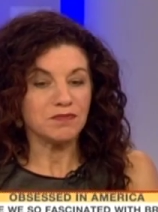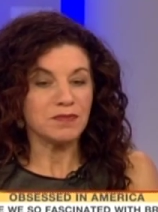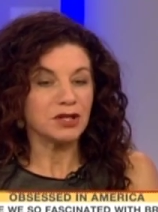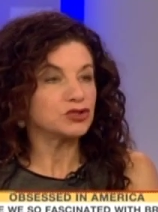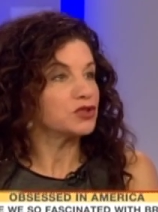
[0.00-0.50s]

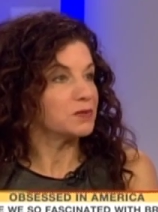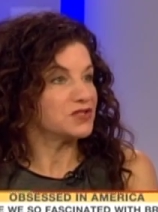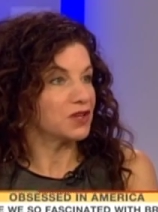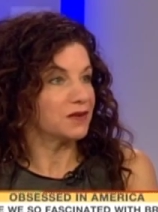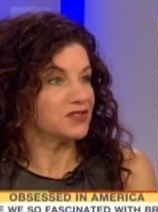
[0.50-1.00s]
measure
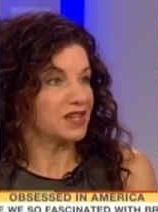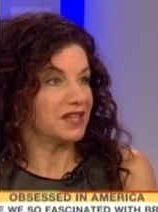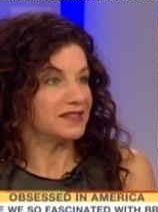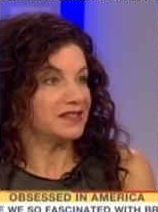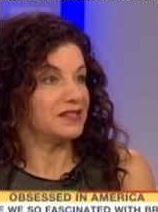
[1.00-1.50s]
themselves
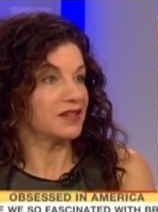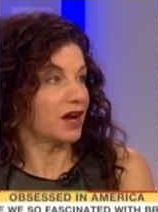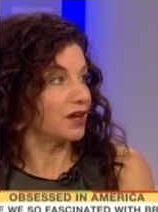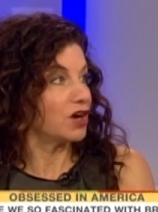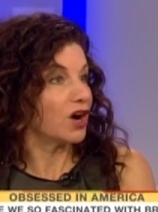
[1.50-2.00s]
against these
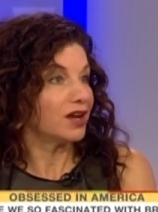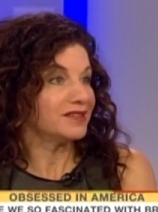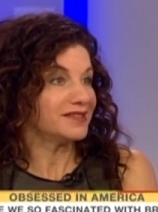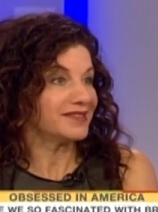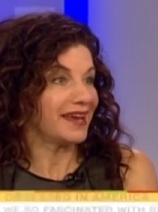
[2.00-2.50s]
icons,